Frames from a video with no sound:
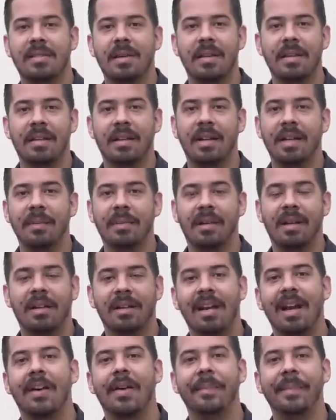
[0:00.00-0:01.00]
saw the clay
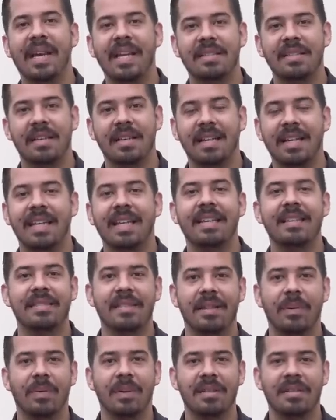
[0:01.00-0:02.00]
block, how amazing and
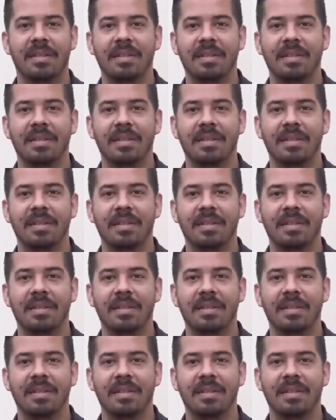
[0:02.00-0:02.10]
easy it was